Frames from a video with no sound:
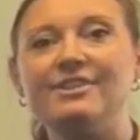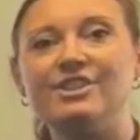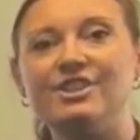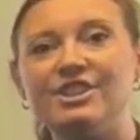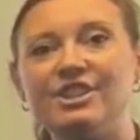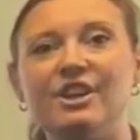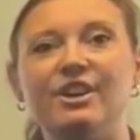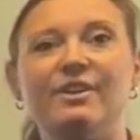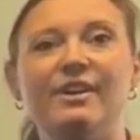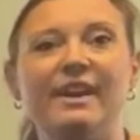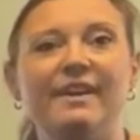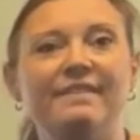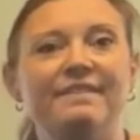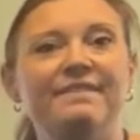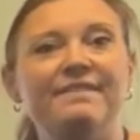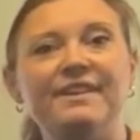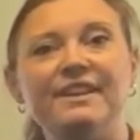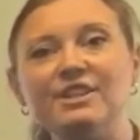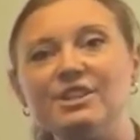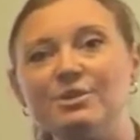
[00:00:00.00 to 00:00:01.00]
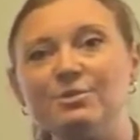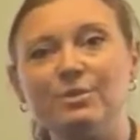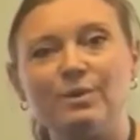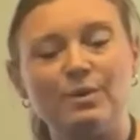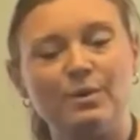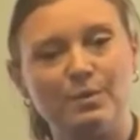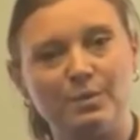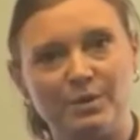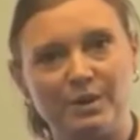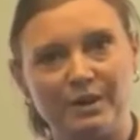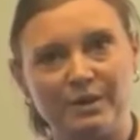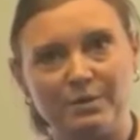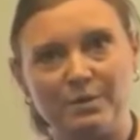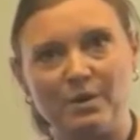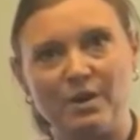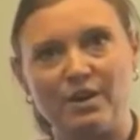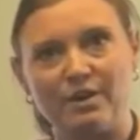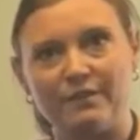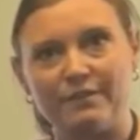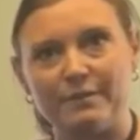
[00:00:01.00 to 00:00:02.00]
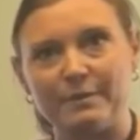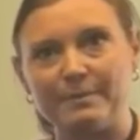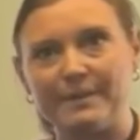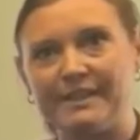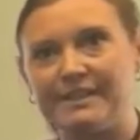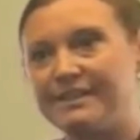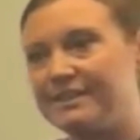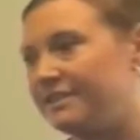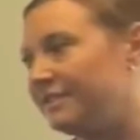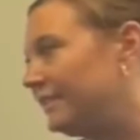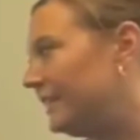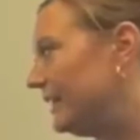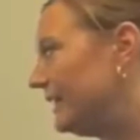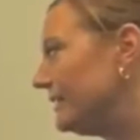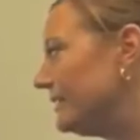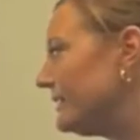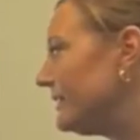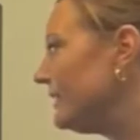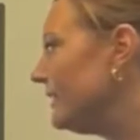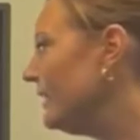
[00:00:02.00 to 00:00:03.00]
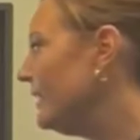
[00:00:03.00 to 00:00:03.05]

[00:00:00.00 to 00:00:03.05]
show a visual word wall for my students.